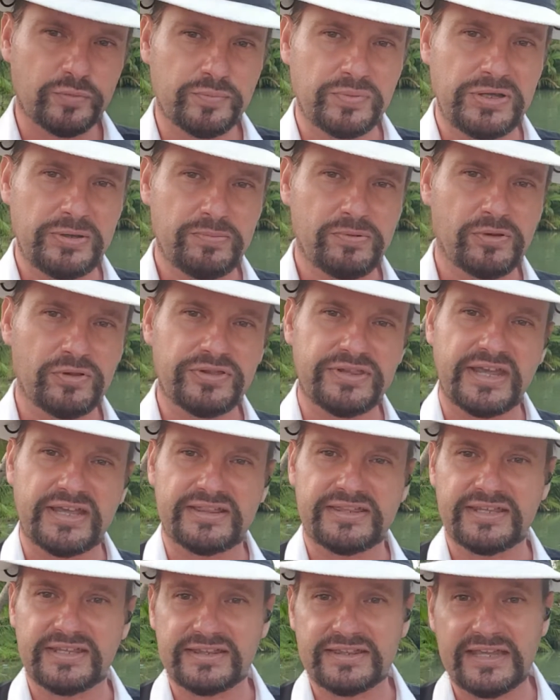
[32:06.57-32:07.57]
people that
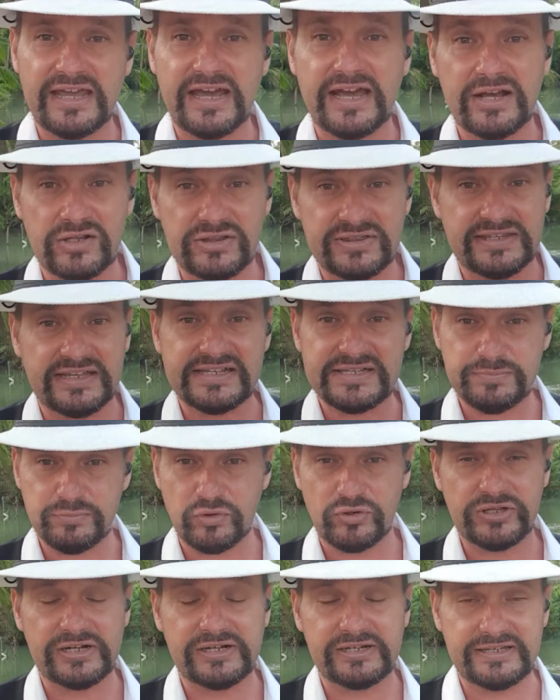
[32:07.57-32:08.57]
they are
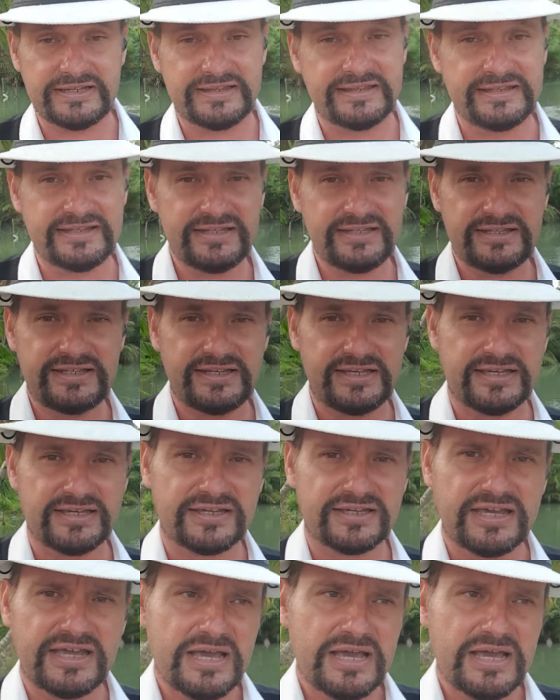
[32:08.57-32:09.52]
desperately needing,